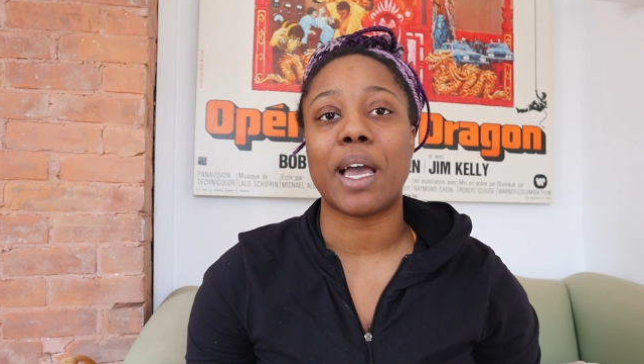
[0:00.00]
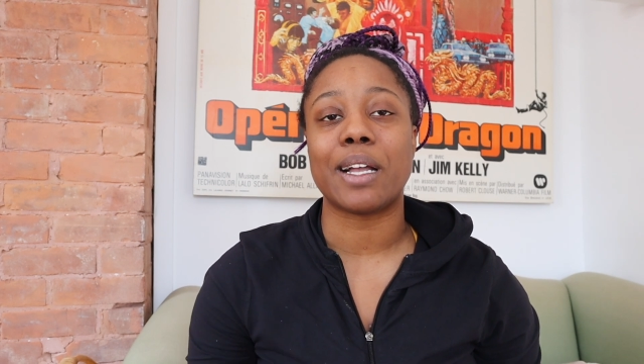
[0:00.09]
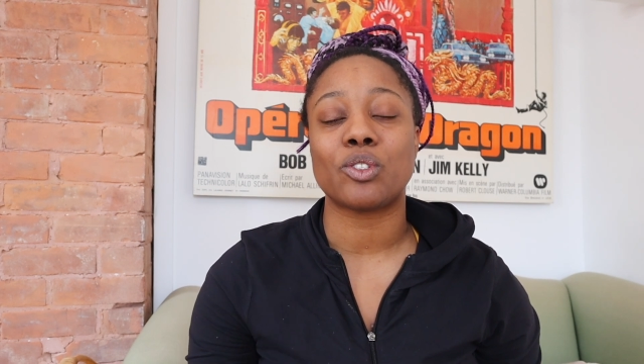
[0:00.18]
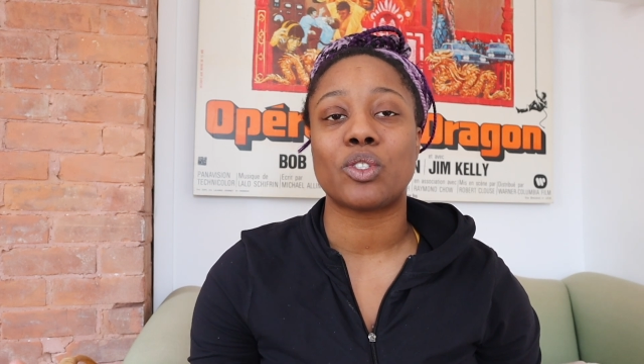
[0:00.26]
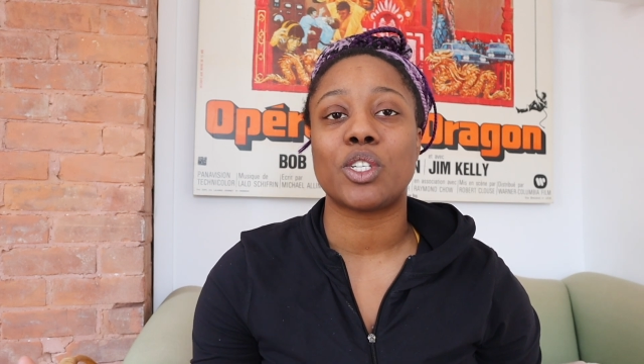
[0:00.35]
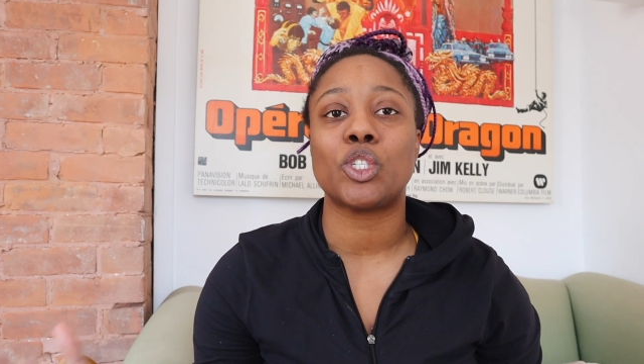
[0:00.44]

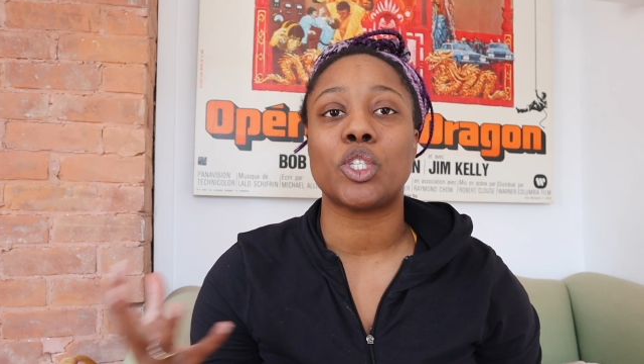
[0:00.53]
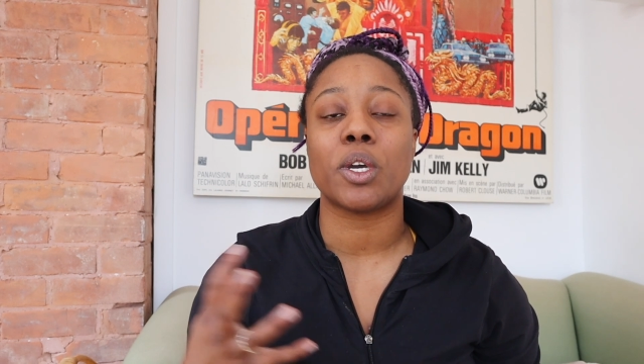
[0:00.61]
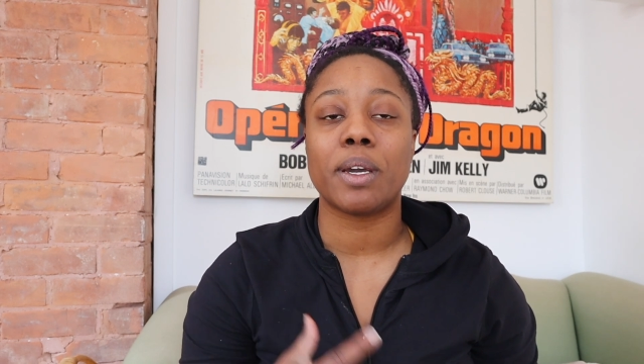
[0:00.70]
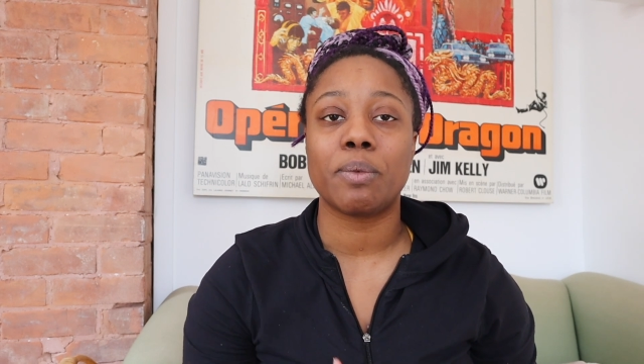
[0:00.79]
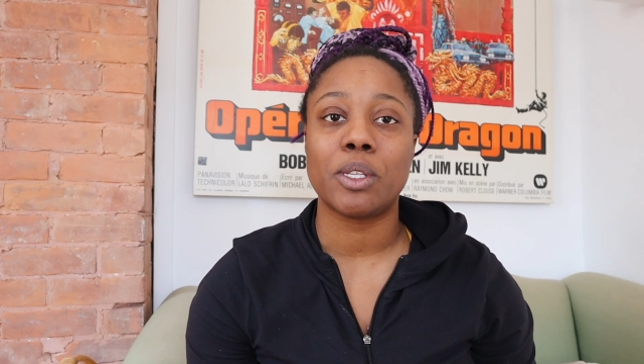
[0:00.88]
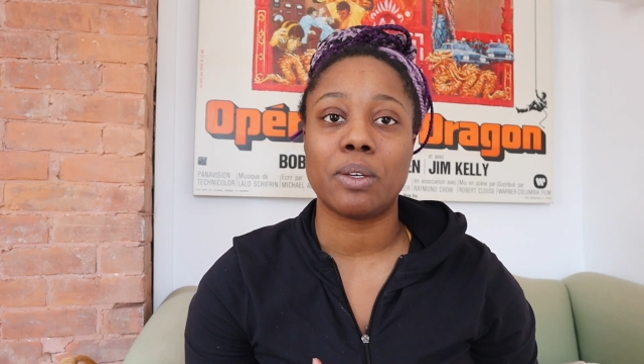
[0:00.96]
actually
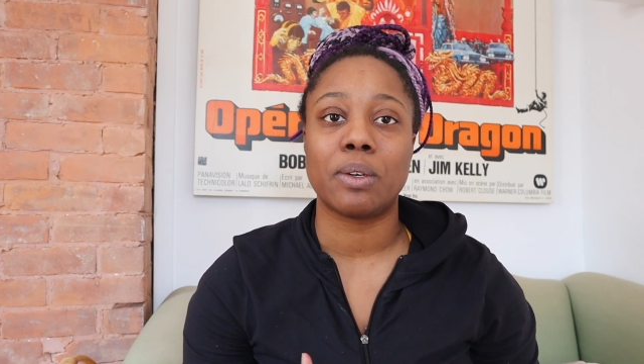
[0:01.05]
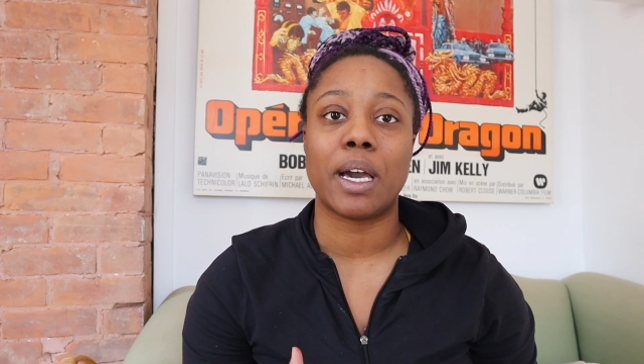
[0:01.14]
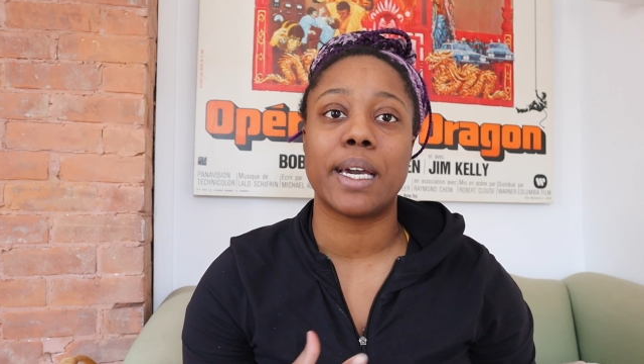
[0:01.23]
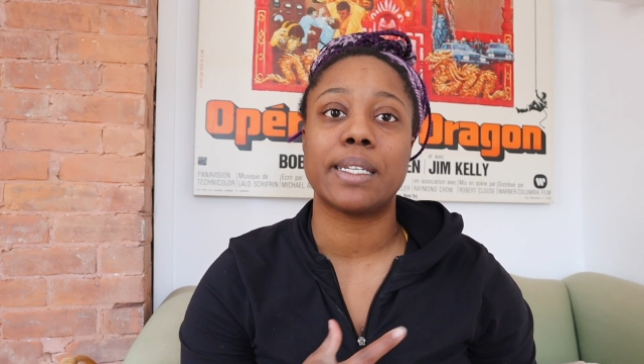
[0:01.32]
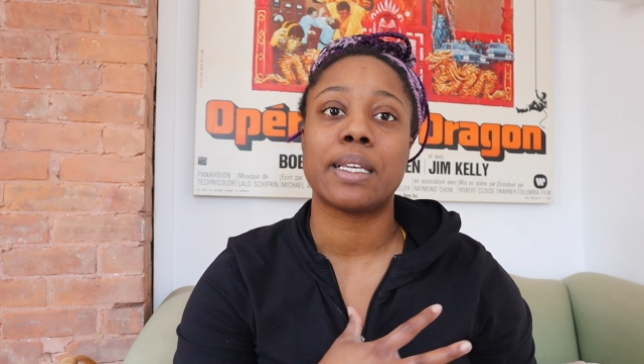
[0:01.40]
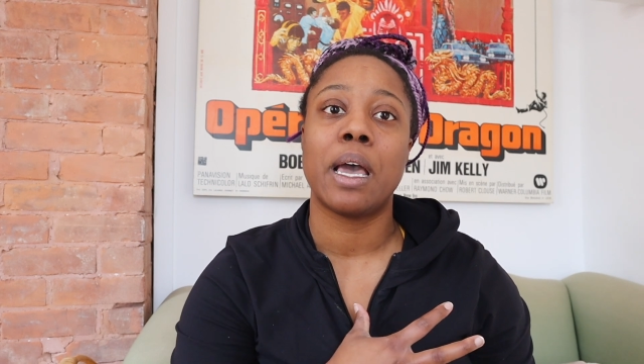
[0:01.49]
sharing with you
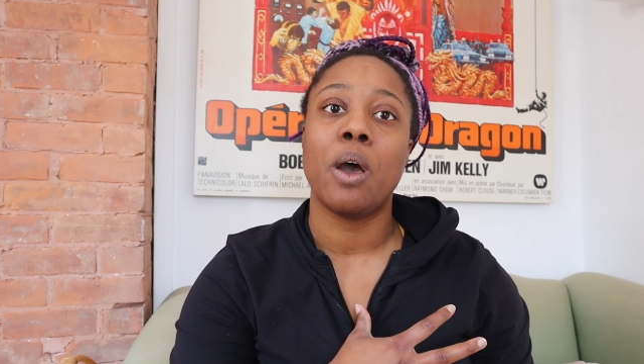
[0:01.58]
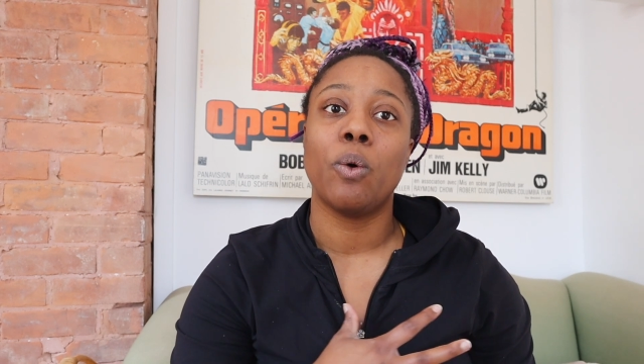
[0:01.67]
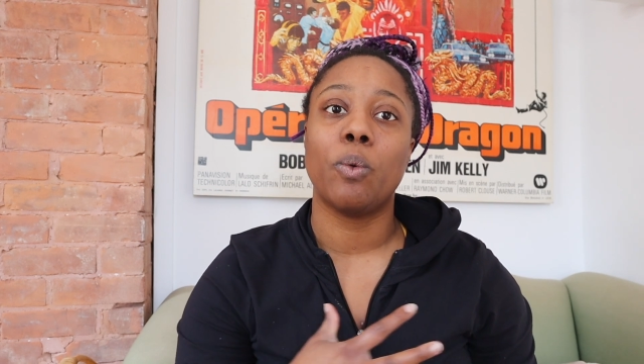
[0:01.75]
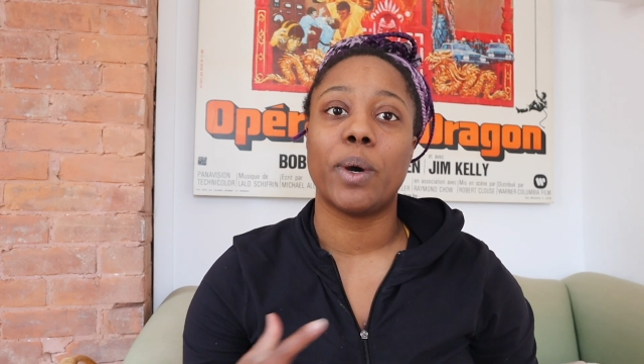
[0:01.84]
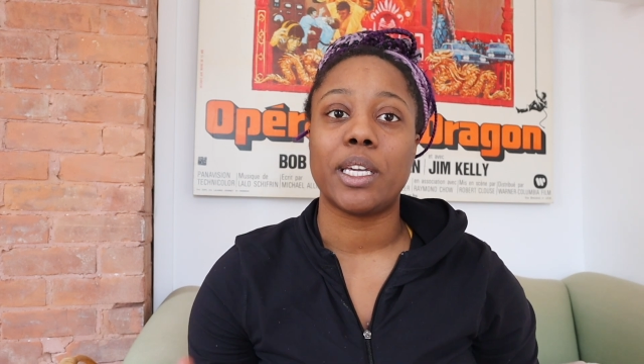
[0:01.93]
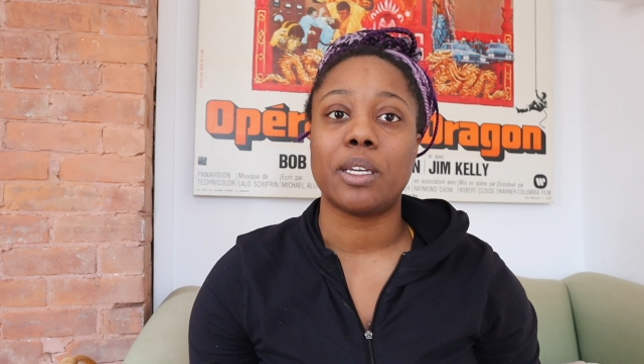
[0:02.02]
guys
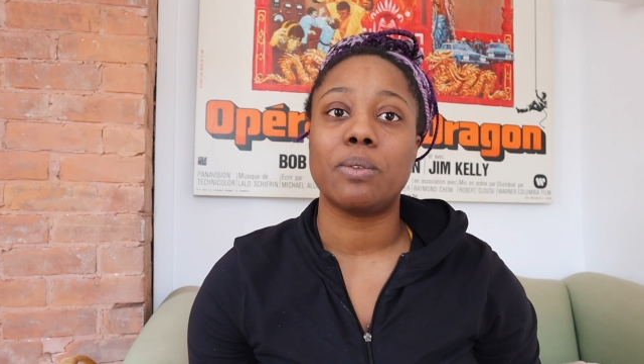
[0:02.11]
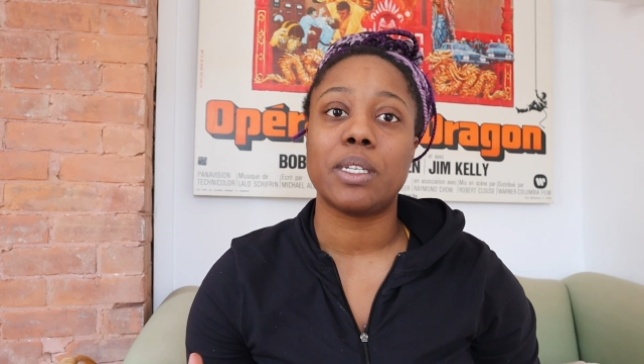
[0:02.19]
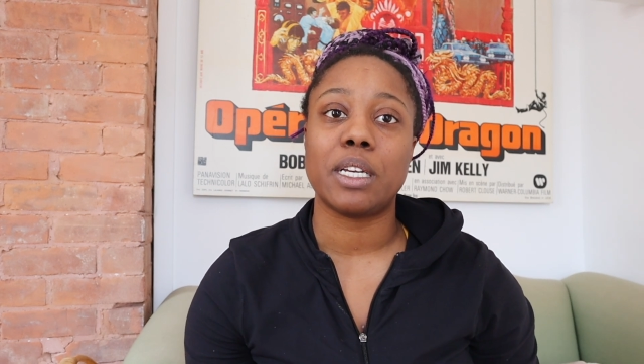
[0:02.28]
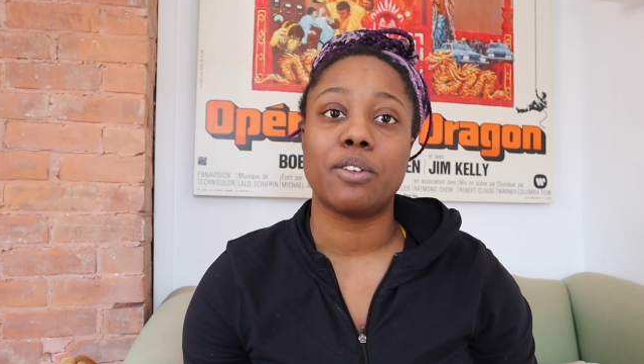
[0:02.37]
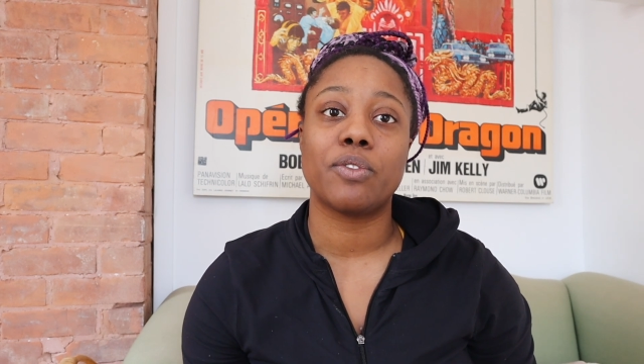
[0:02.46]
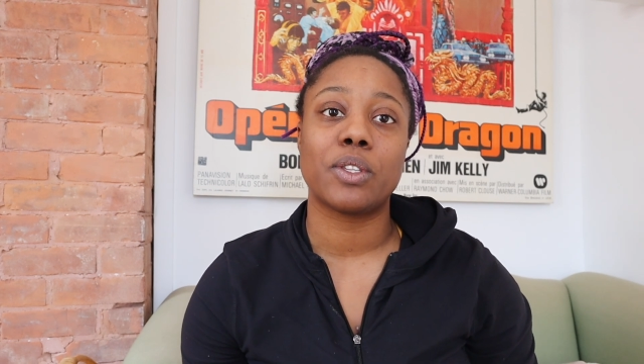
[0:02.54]
what you
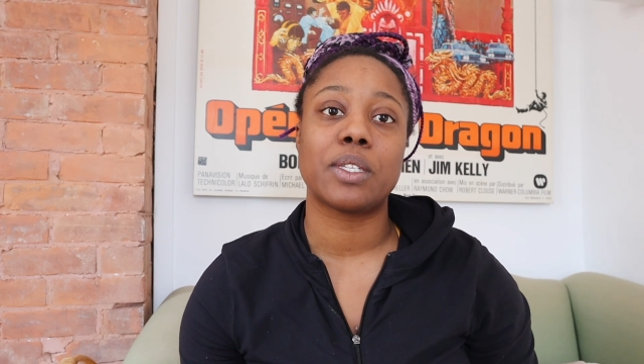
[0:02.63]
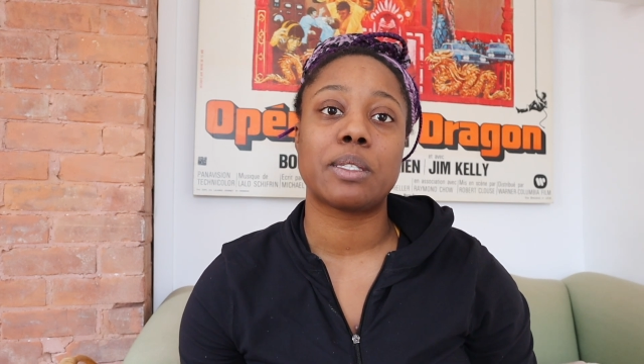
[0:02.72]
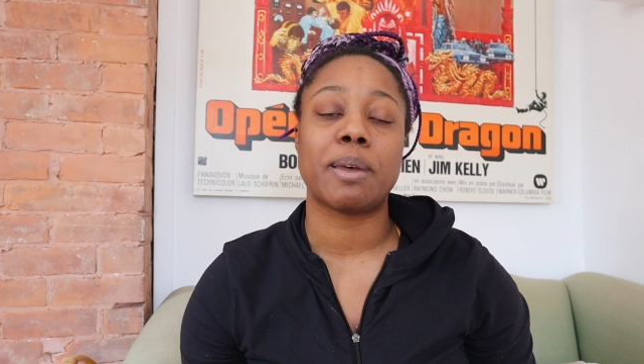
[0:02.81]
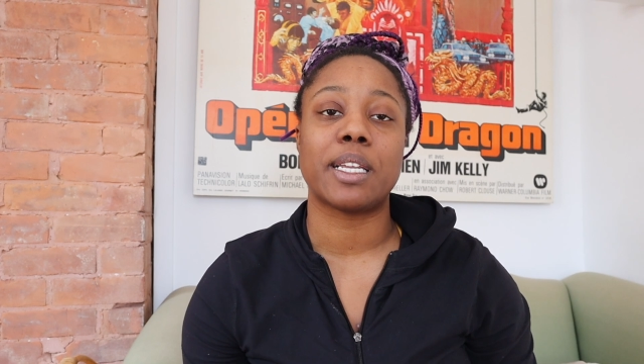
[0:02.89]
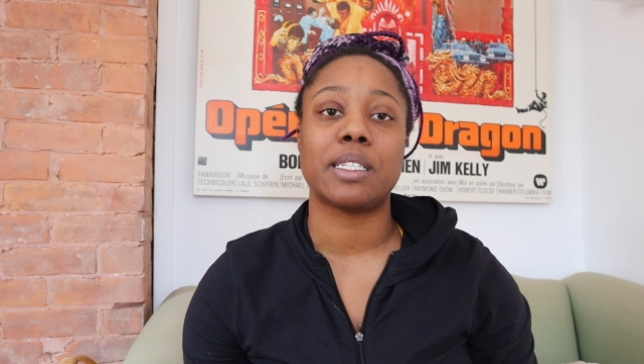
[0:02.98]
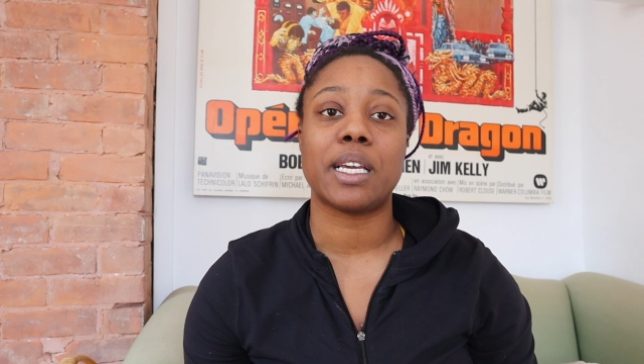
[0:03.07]
need for this
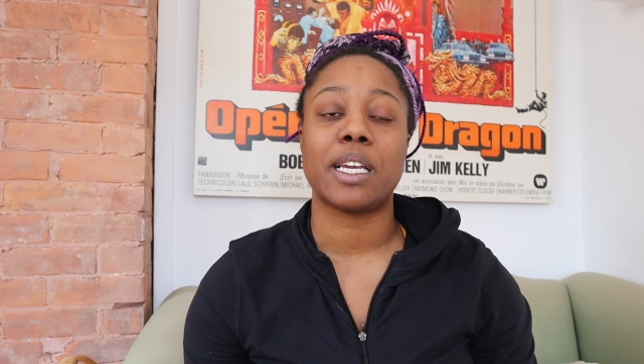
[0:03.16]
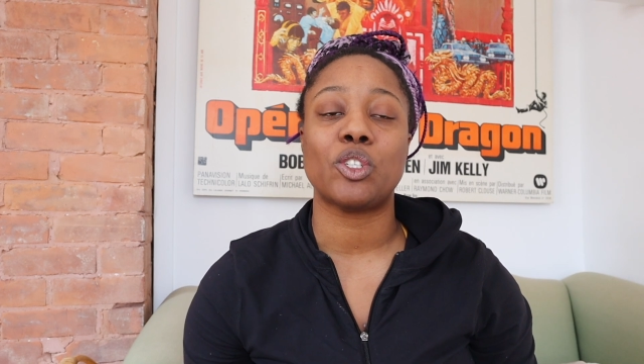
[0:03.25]
meditation.